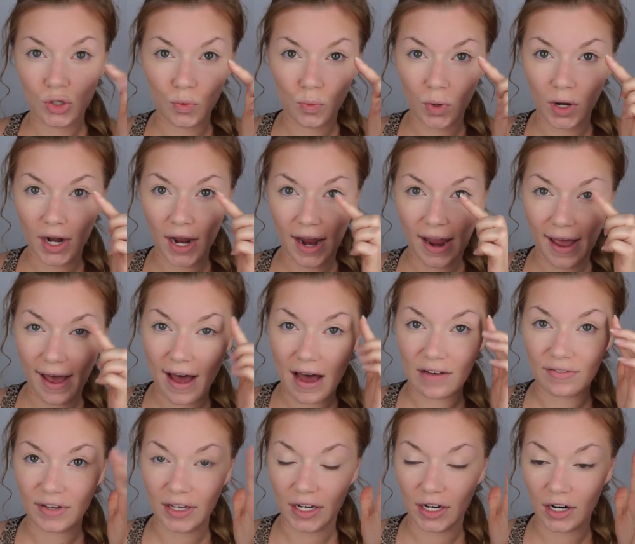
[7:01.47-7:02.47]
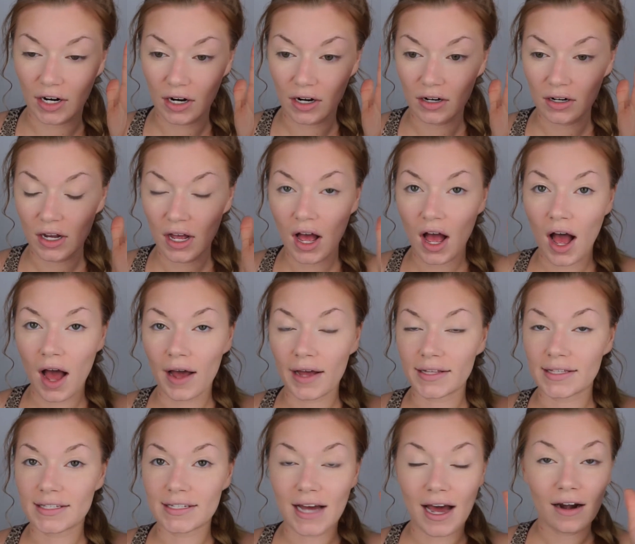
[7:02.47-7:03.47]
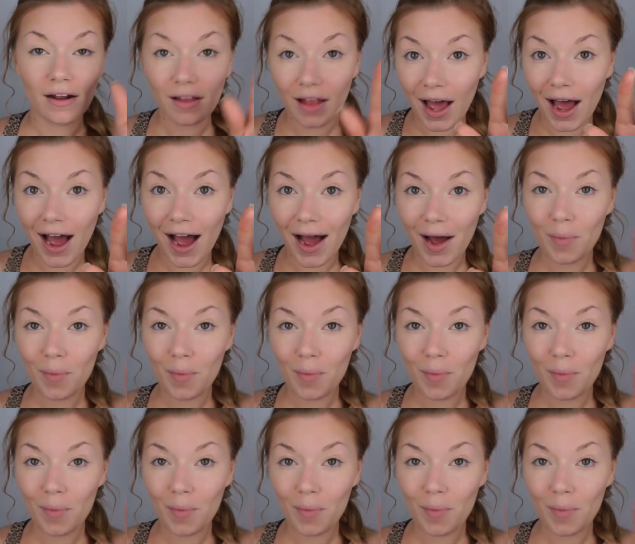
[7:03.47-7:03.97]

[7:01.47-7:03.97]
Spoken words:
what I have here. It's not a lot,